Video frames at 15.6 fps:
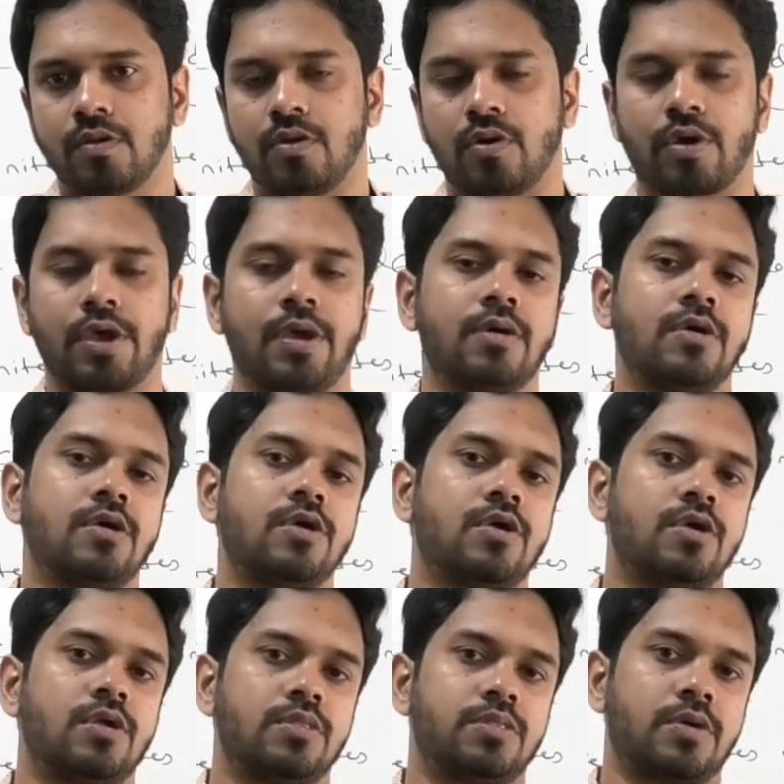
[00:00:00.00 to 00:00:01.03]

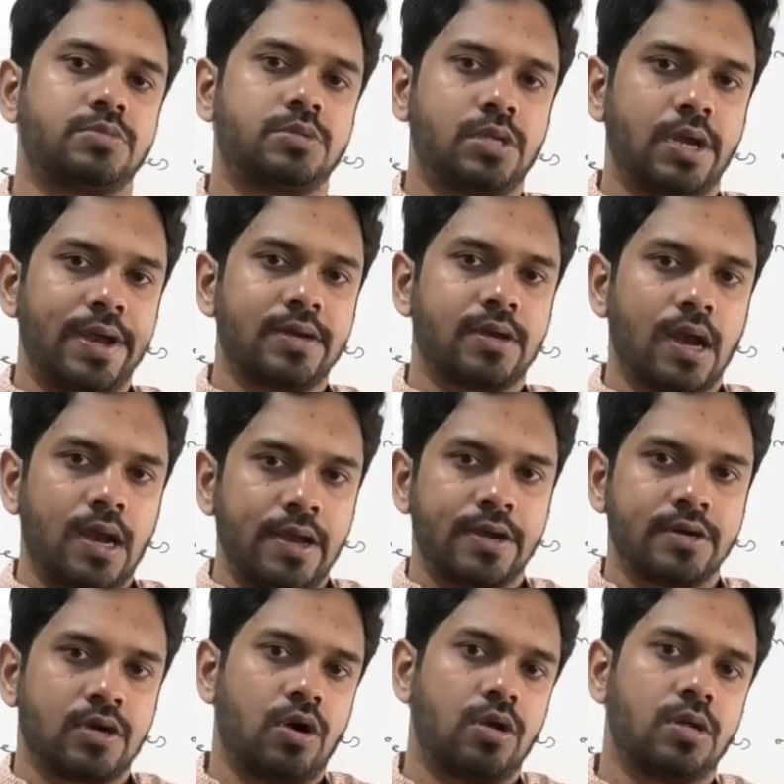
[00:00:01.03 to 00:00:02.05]
Okay? Now, $3
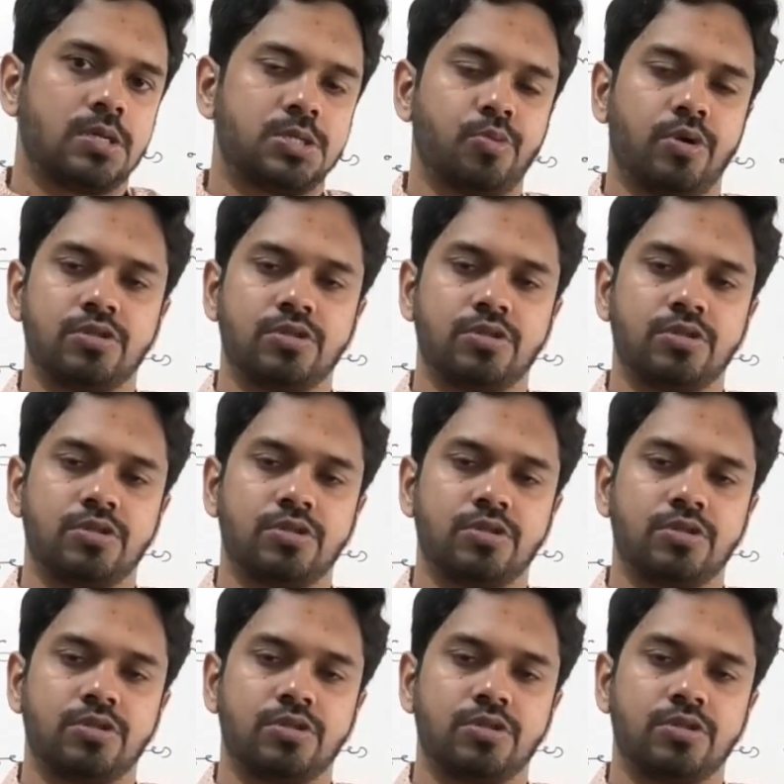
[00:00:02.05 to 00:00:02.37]
trillion worth